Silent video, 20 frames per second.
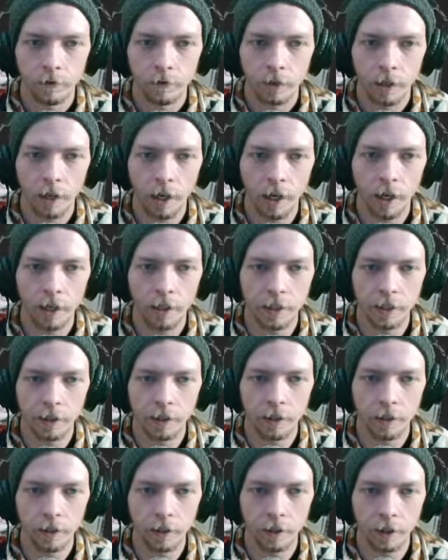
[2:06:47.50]
adds
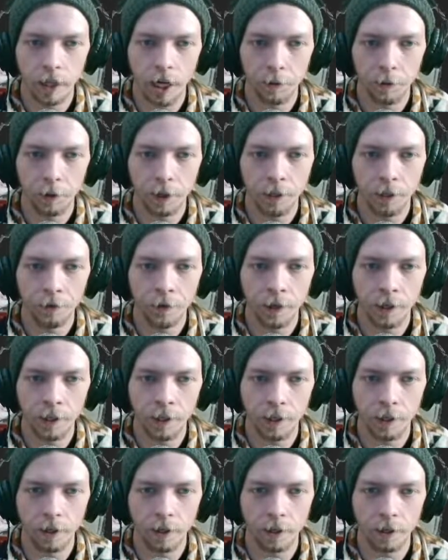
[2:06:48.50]
gameplay effects
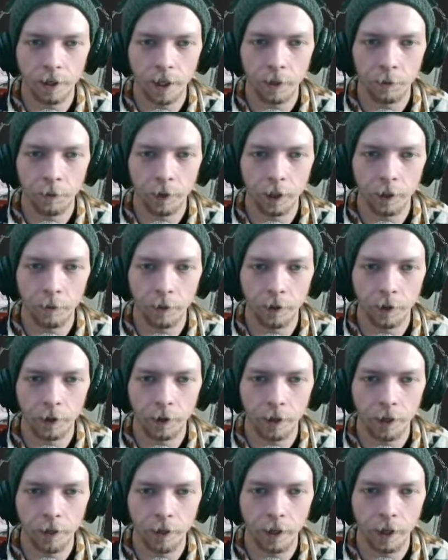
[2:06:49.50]
and gameplay
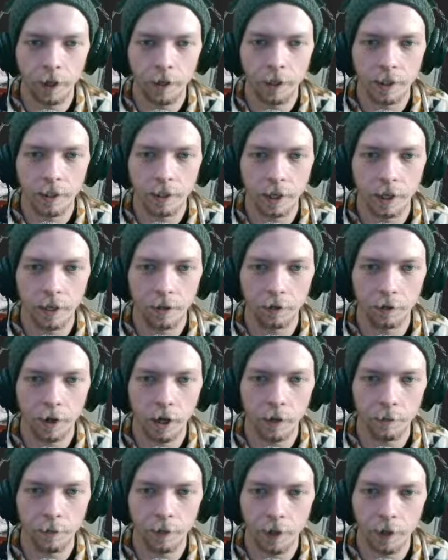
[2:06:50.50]
ability classes to handle
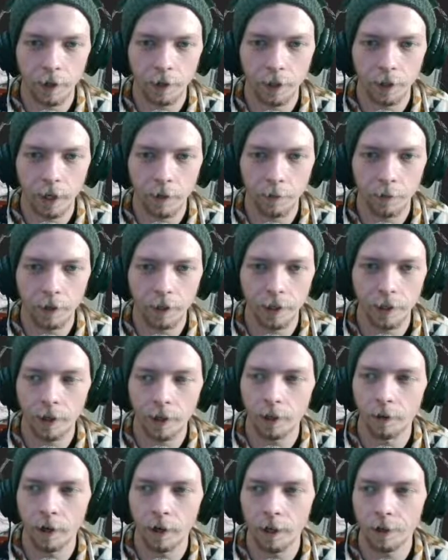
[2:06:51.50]
complicated gameplay
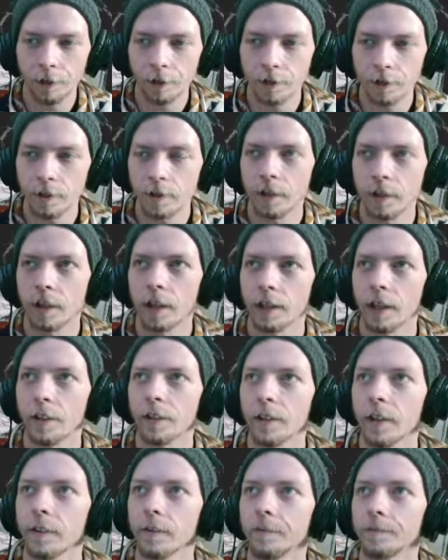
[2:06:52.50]
interactions. Yeah, that
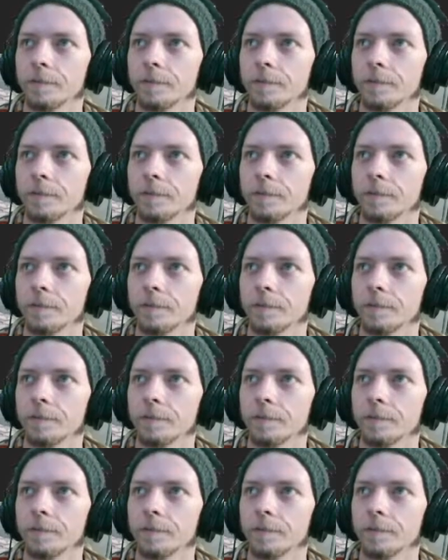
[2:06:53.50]
thing.